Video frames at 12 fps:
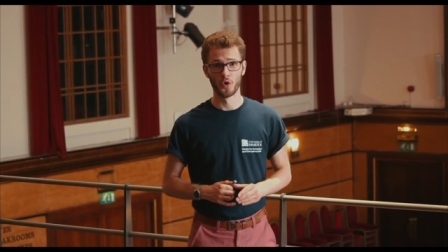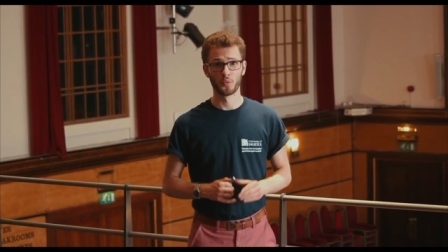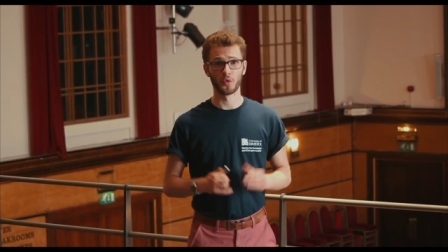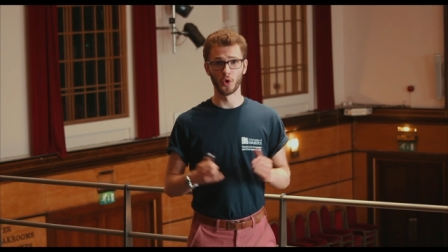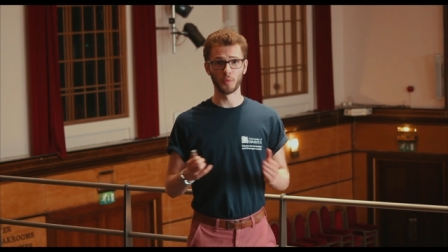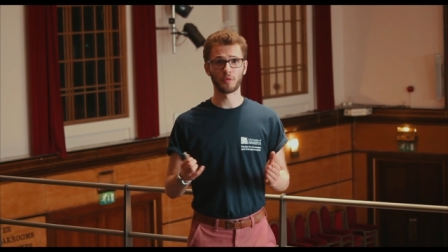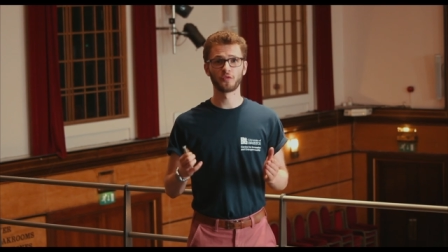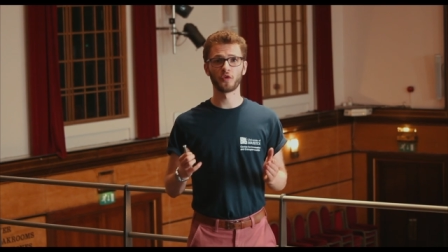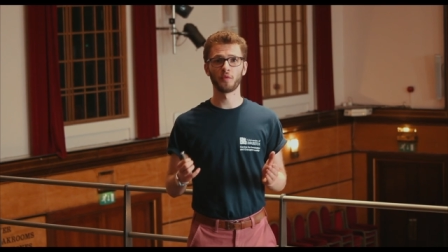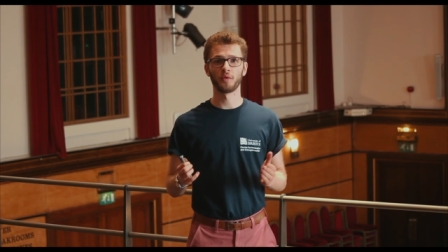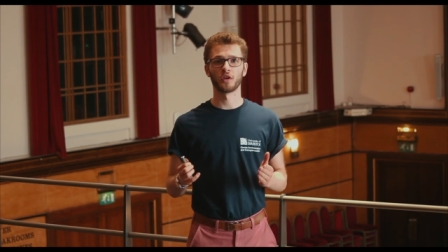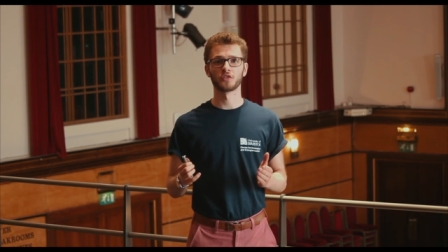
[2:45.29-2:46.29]
We all
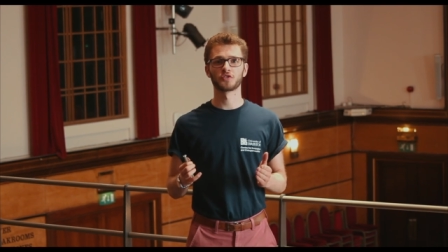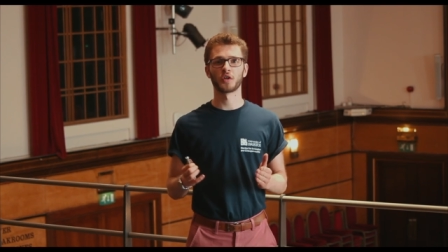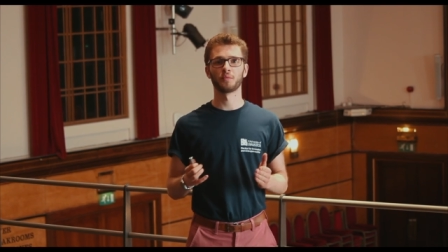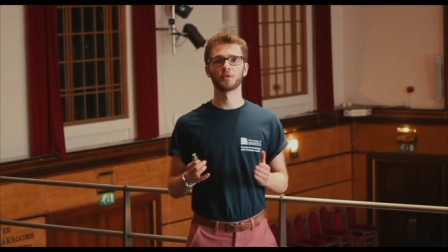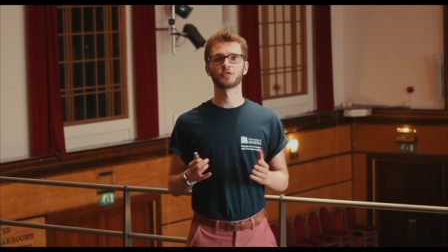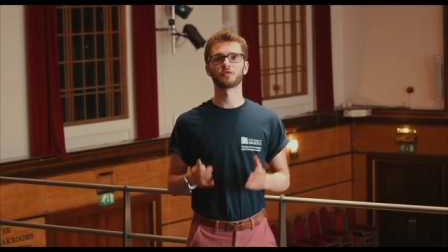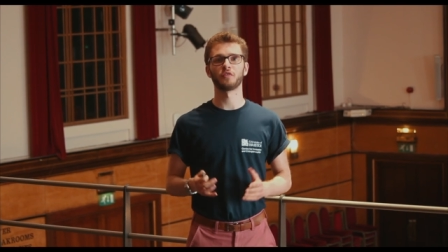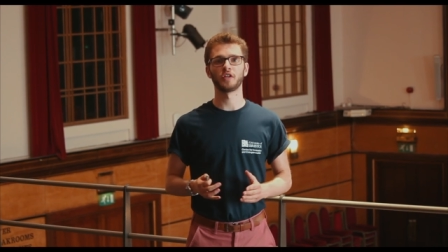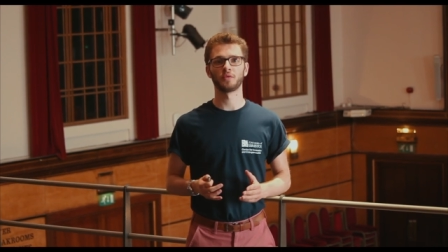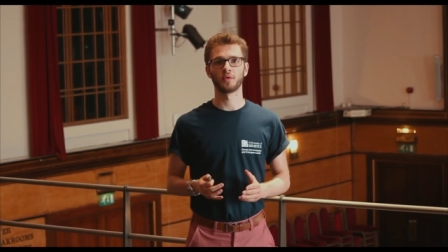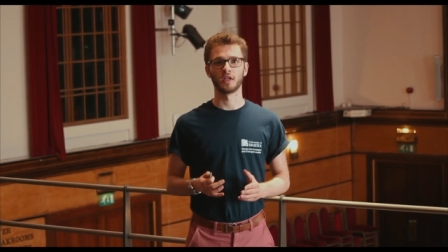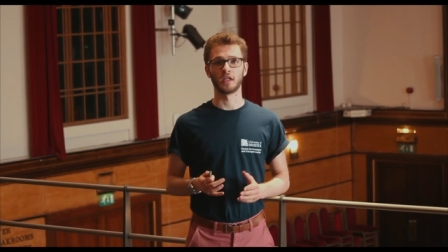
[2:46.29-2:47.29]
perform in ensembles
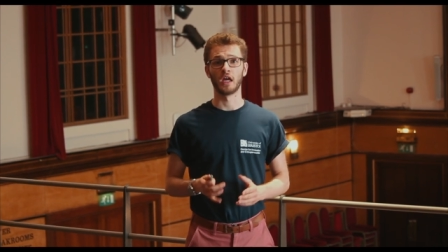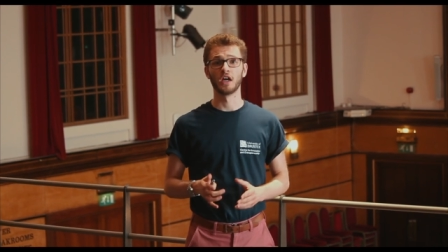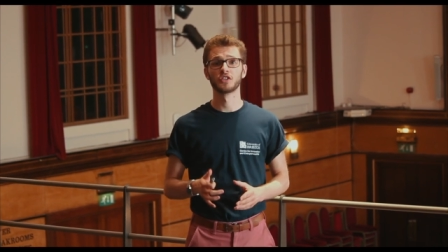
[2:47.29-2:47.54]
frequently,